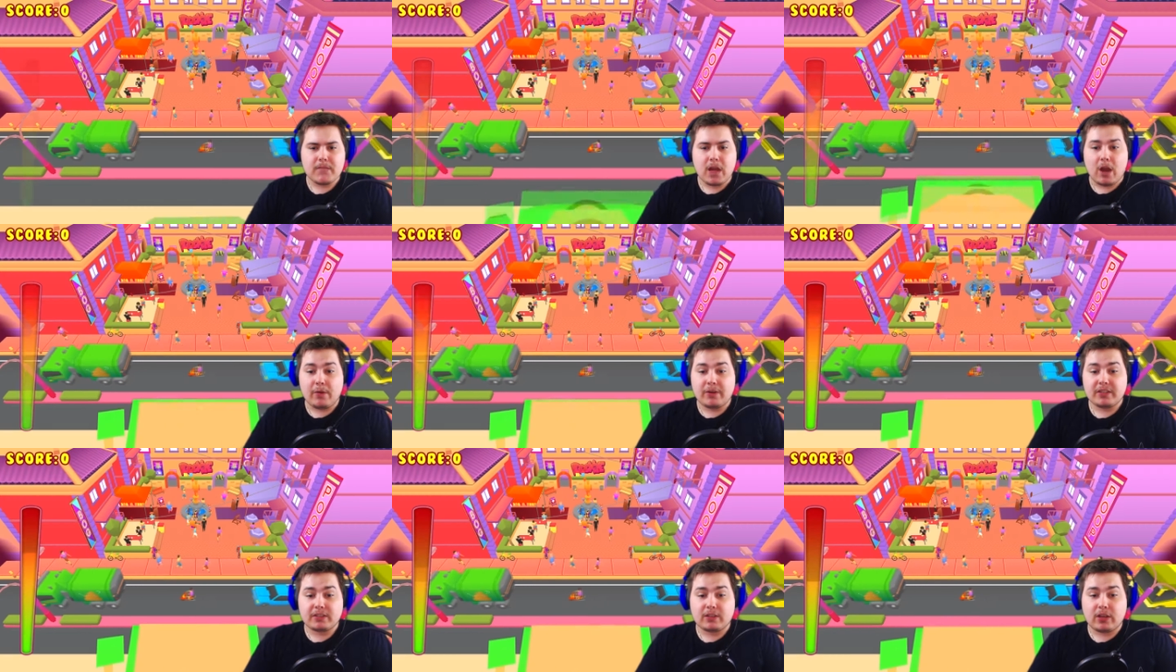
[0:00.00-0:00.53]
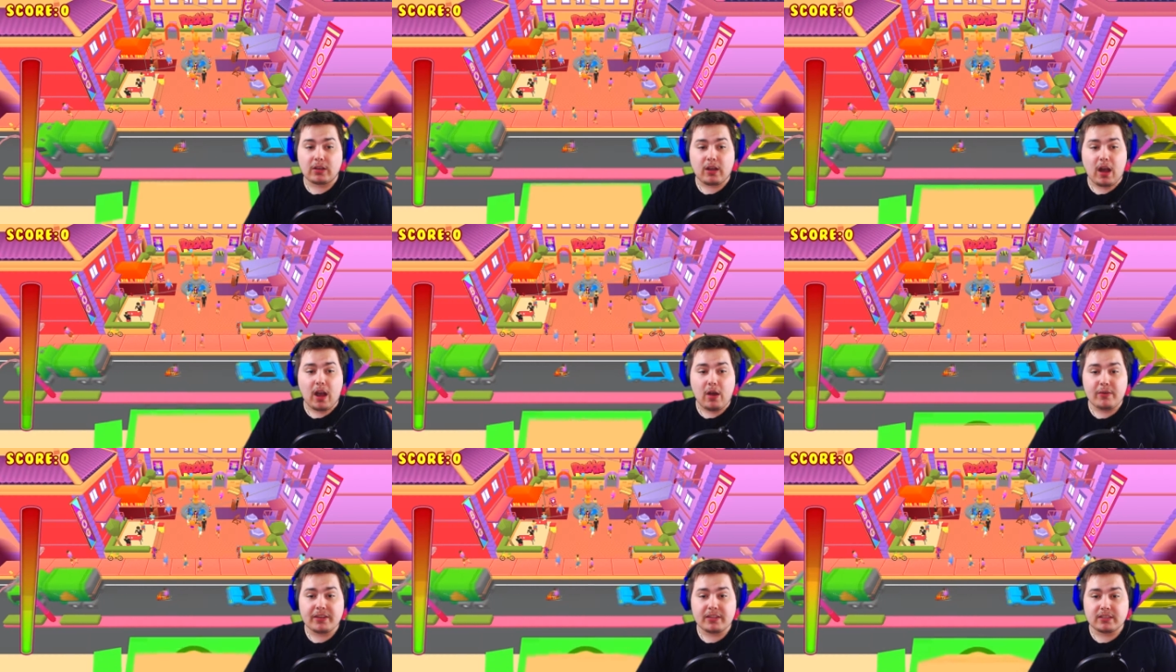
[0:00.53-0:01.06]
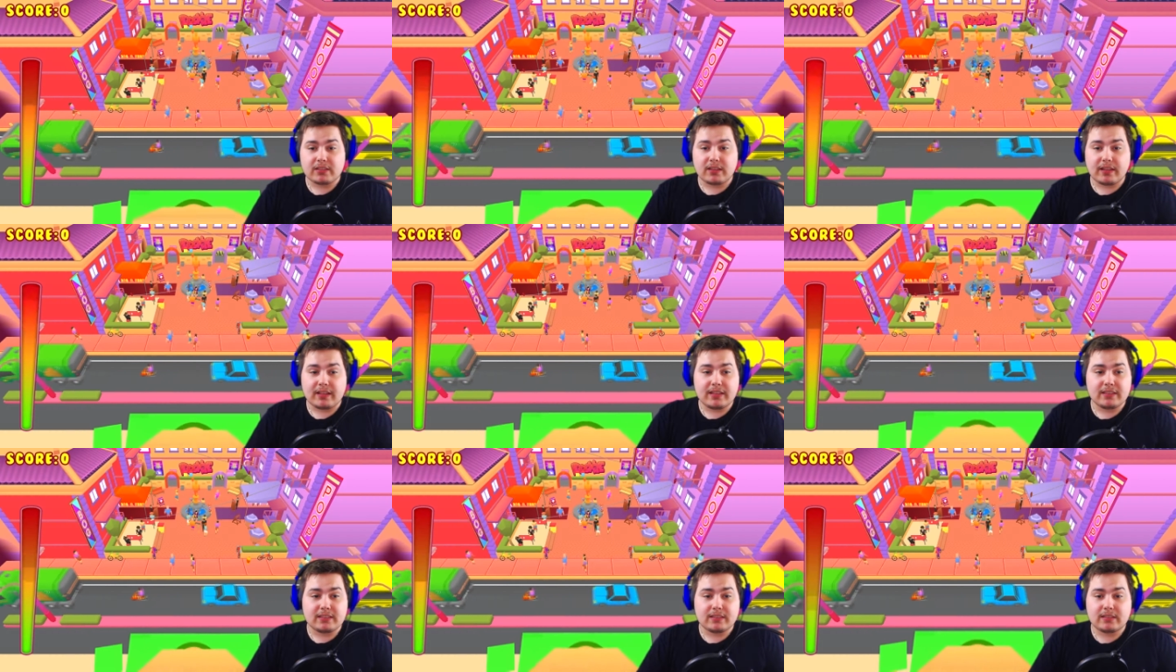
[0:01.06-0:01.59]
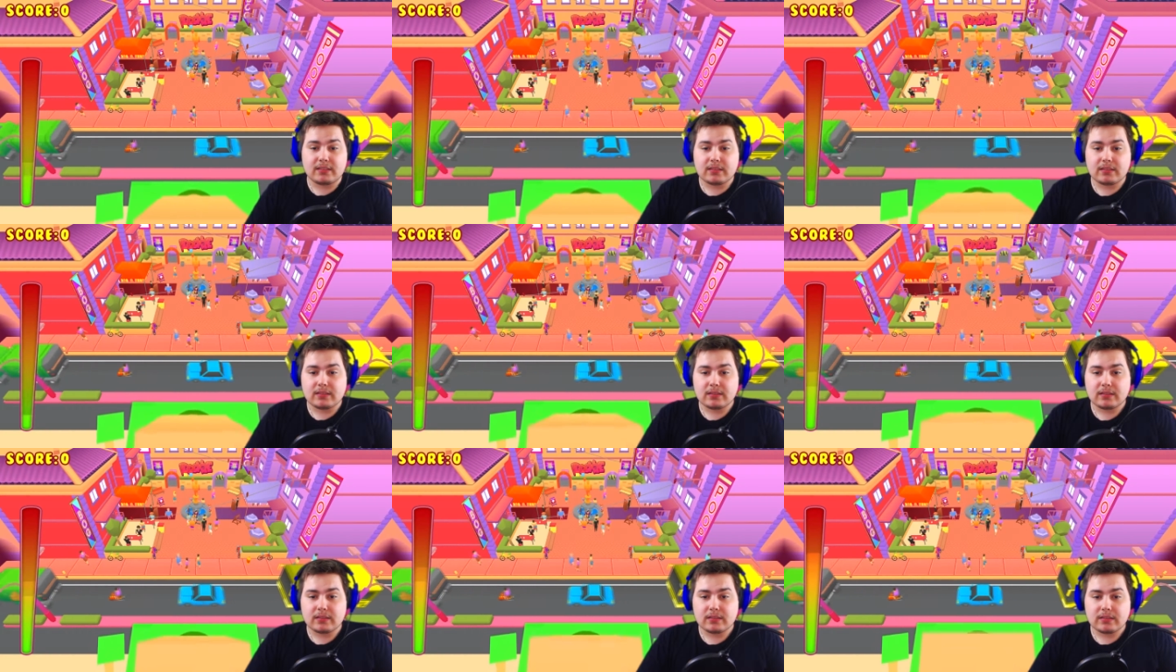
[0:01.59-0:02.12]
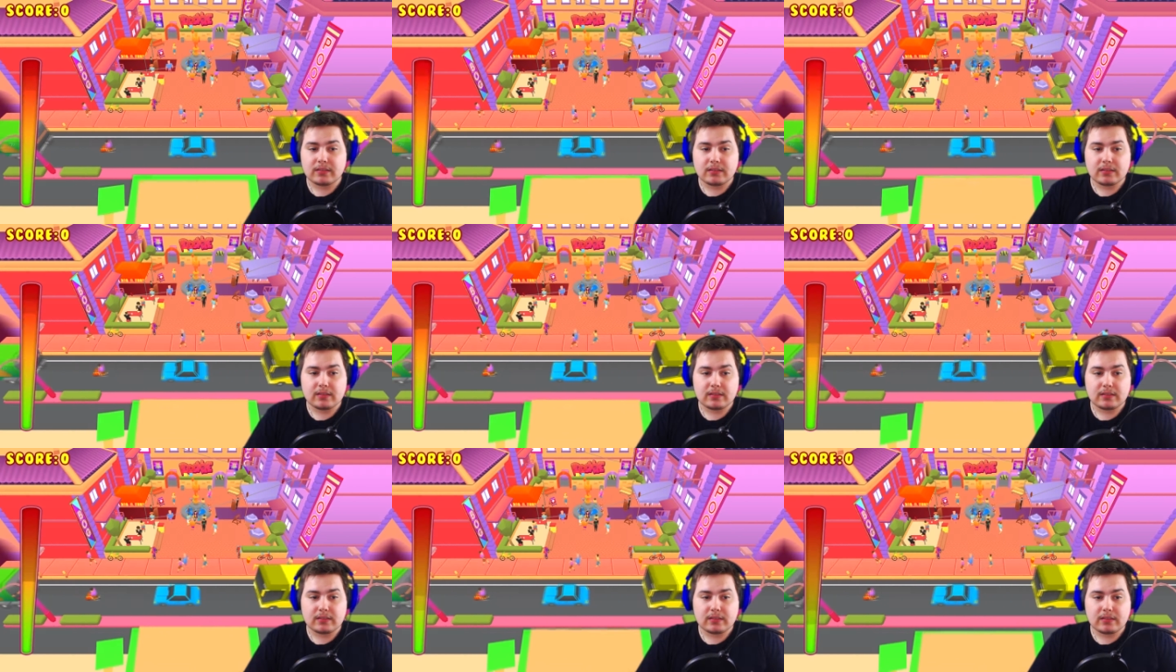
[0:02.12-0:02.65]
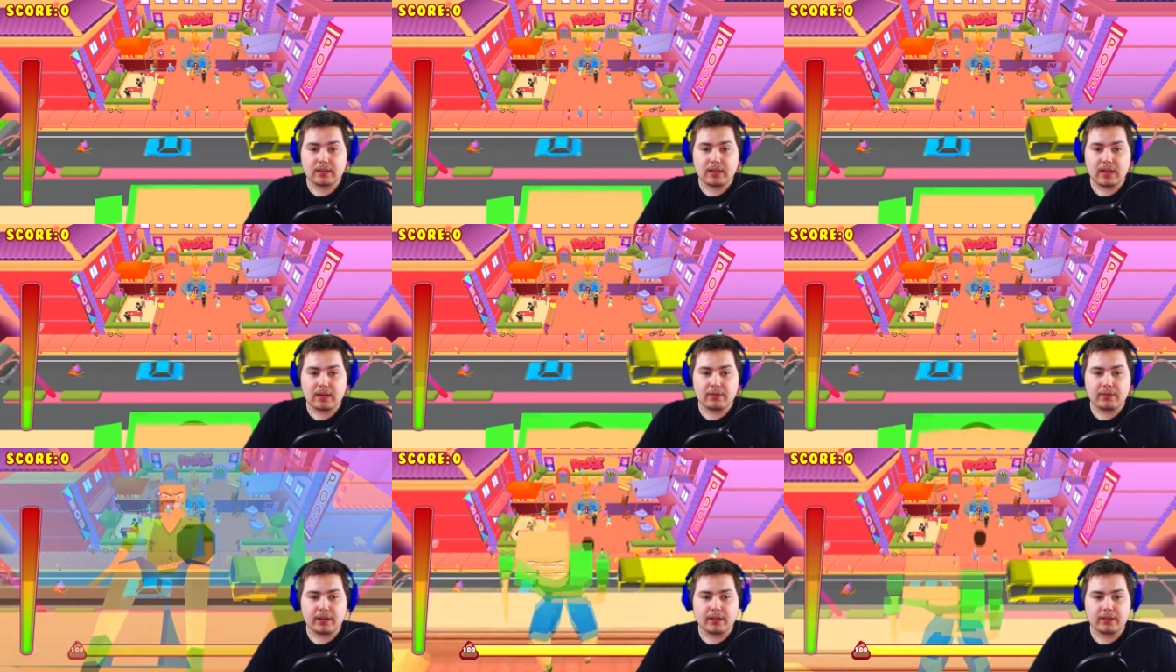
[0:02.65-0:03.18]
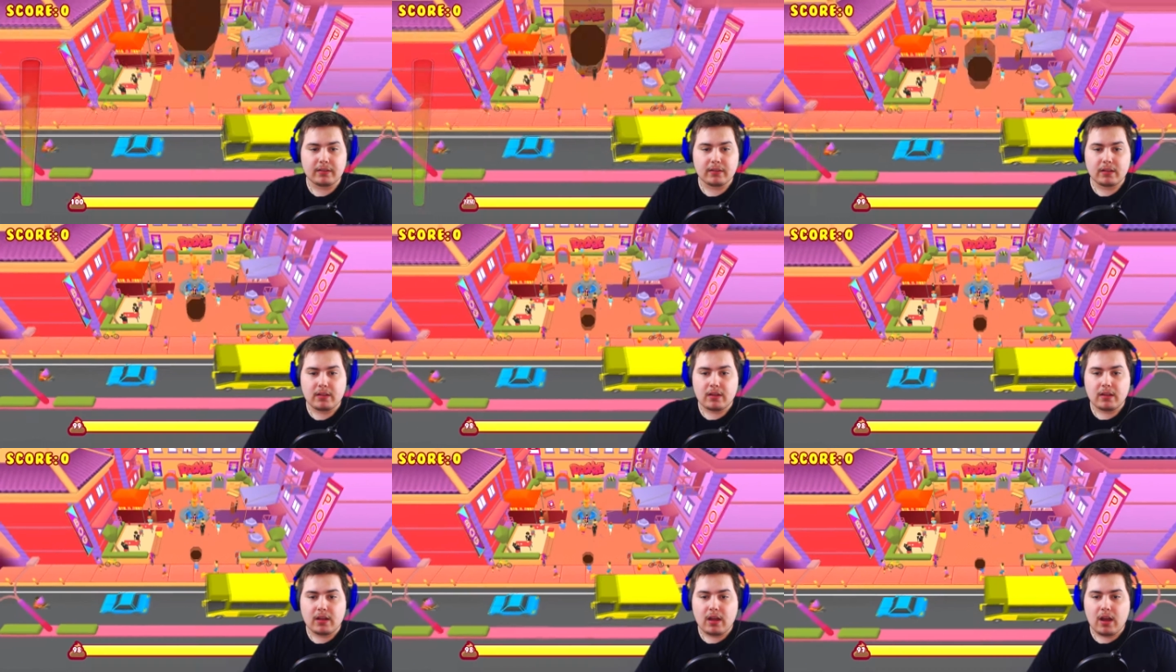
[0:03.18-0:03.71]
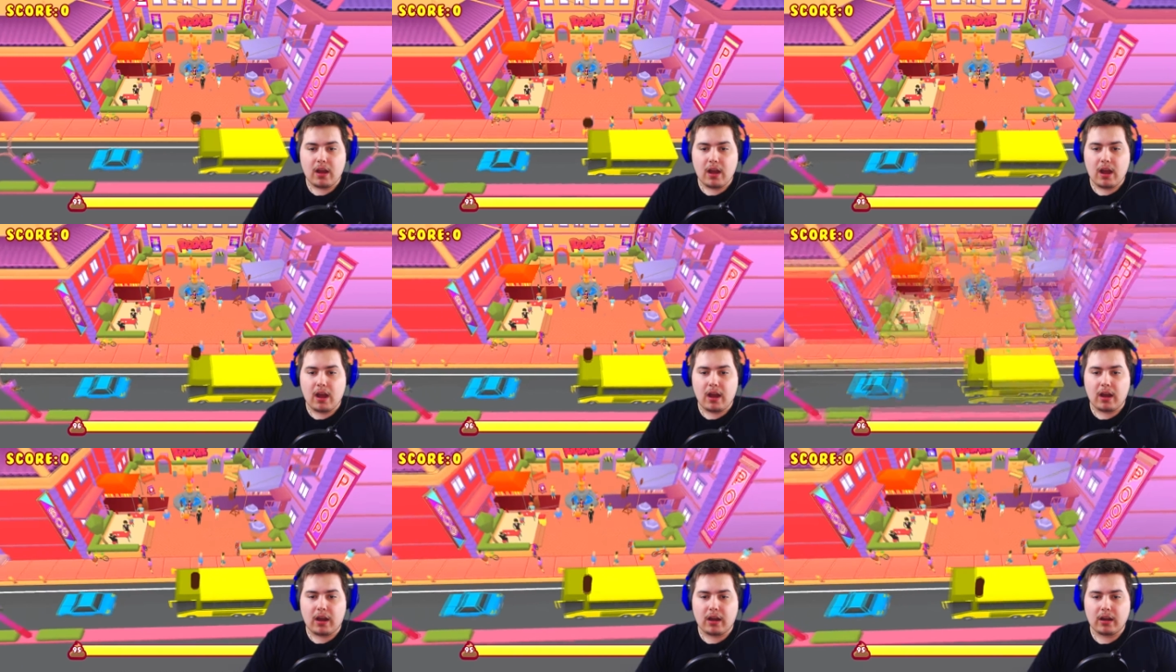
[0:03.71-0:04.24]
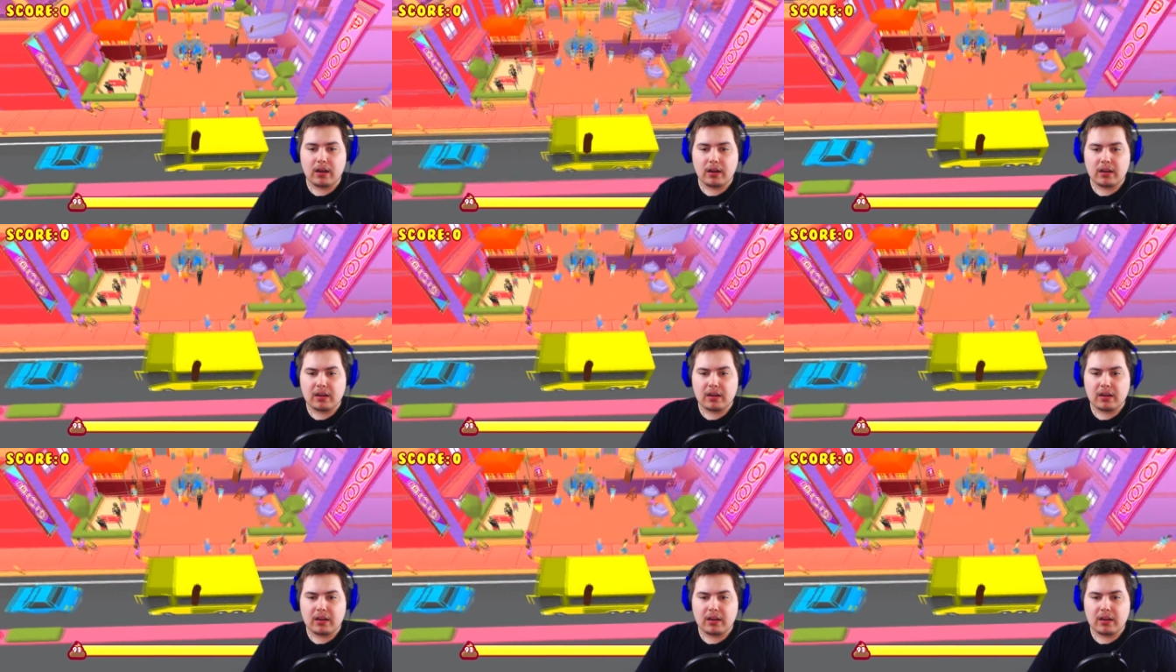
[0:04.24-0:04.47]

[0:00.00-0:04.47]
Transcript: Oh, he just go. Oh, he just leans. How do I? Ah.